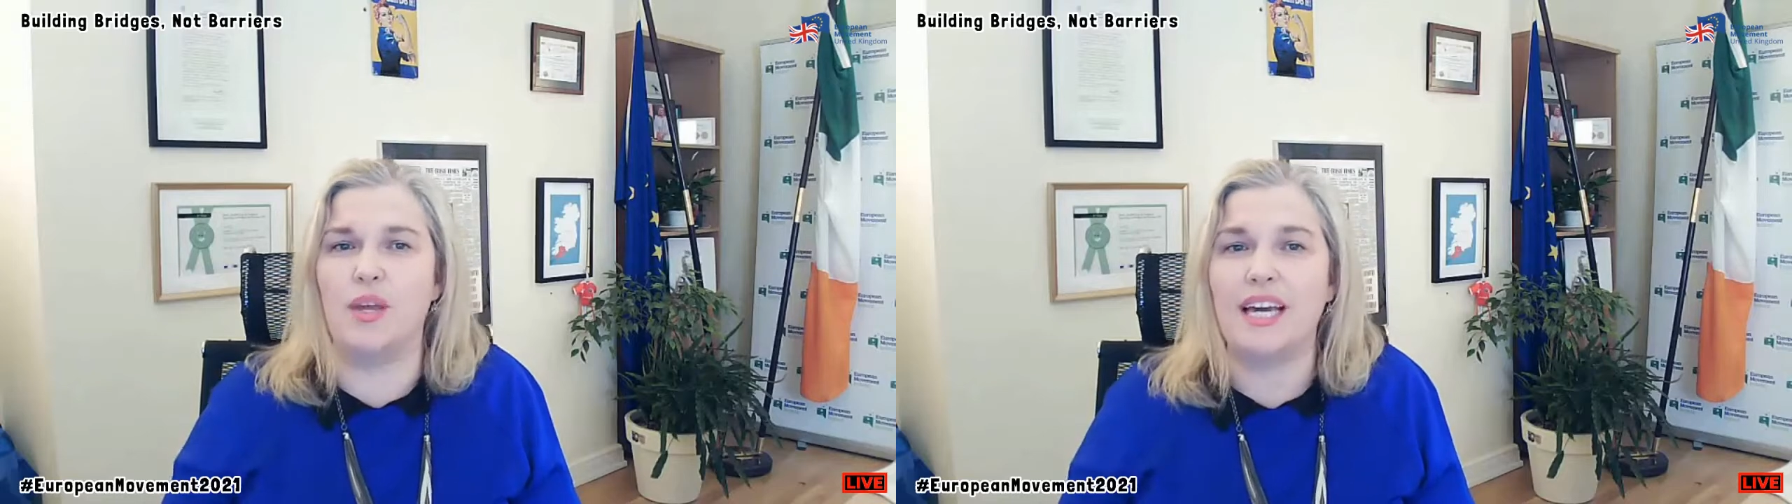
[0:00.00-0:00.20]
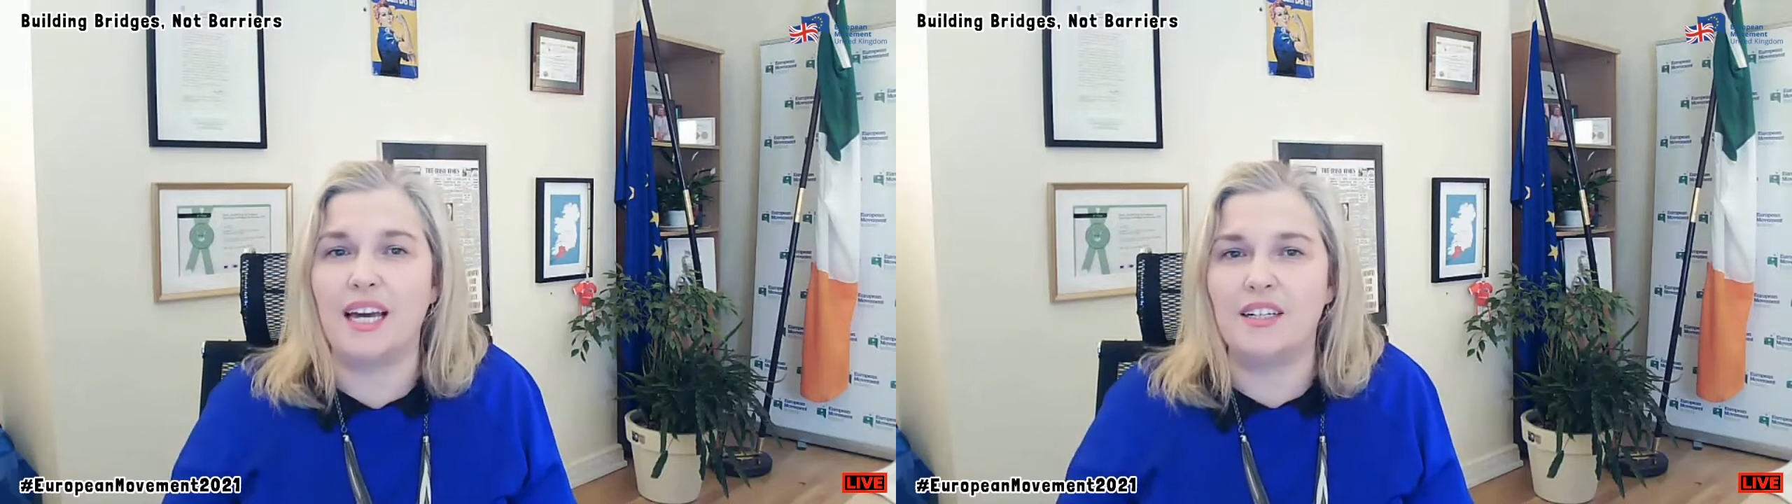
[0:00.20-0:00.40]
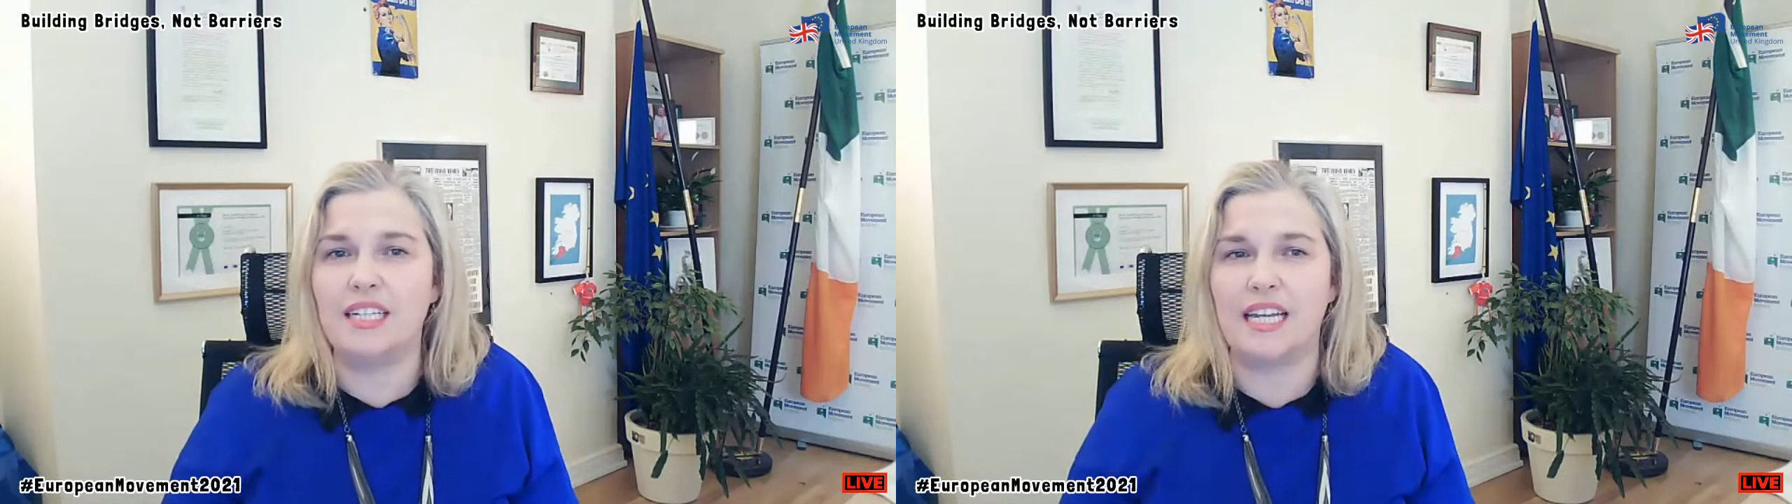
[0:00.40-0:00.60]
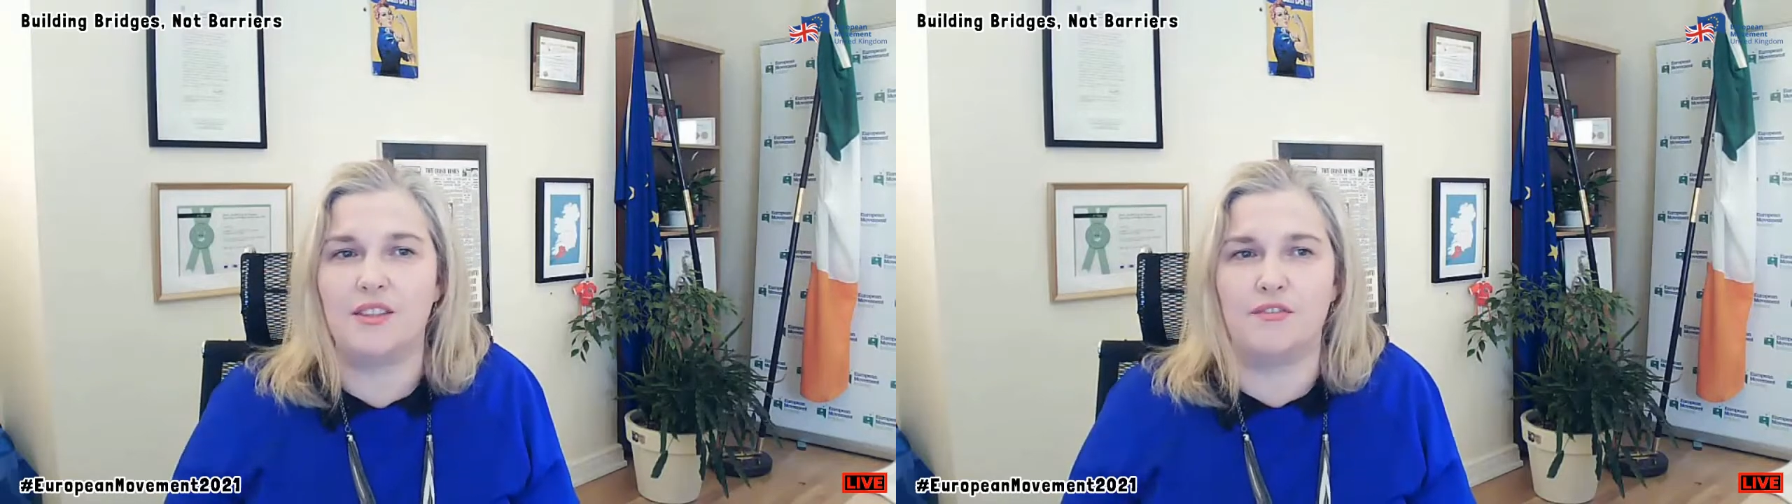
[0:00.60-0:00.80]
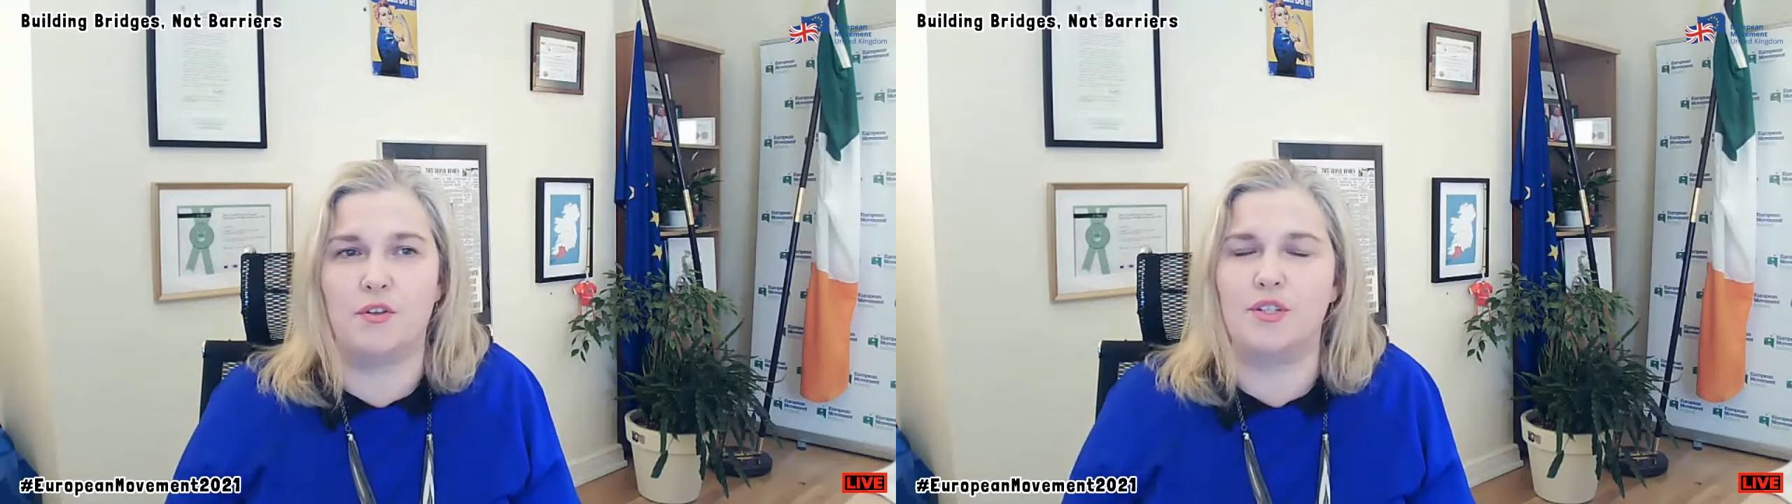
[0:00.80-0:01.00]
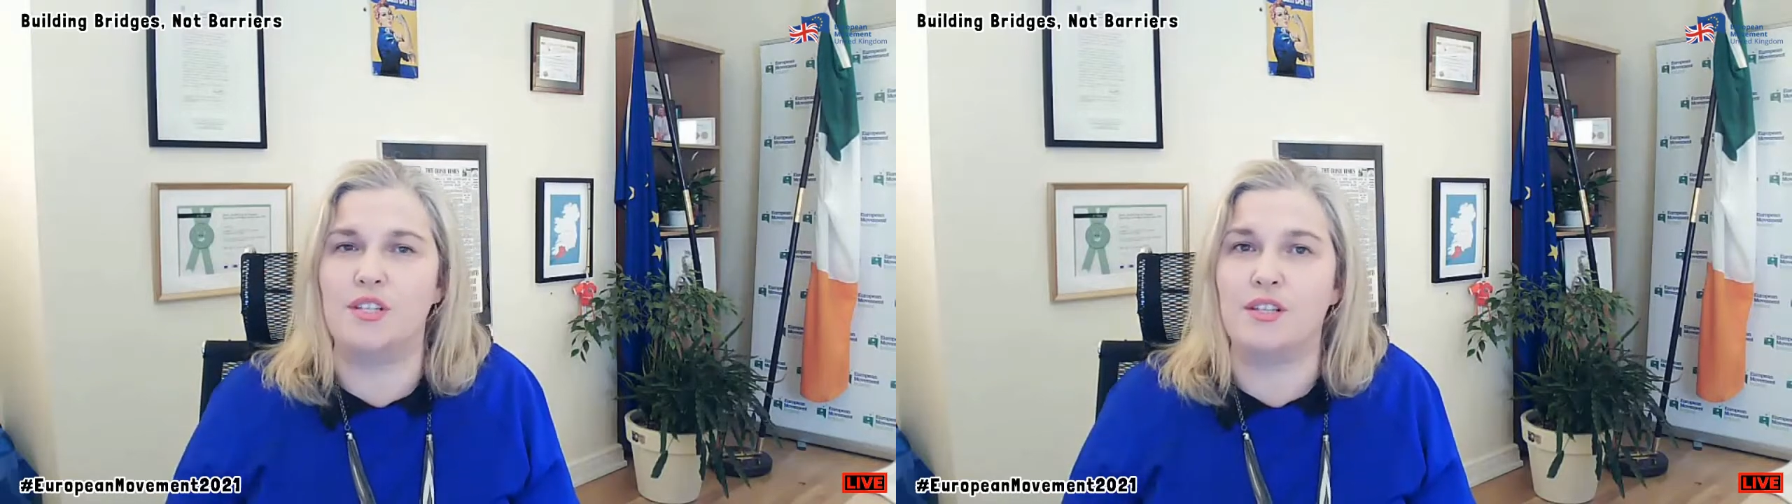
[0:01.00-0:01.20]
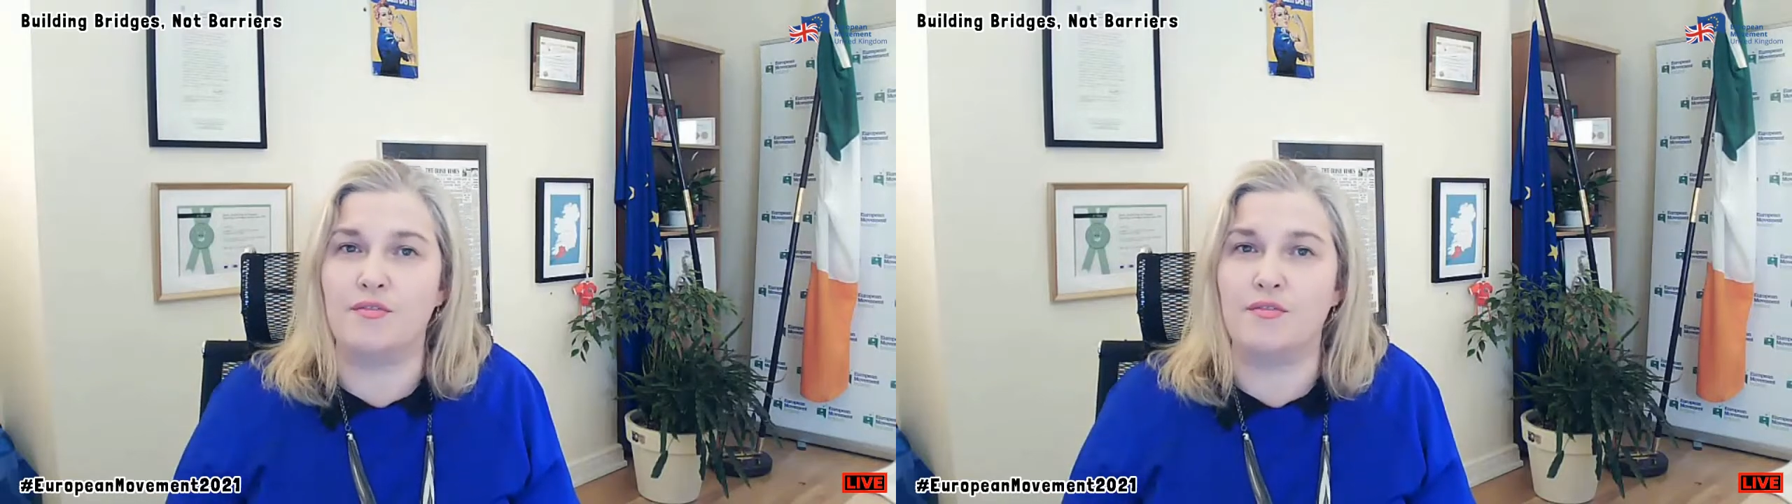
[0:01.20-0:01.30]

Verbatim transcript: We cannot let the forces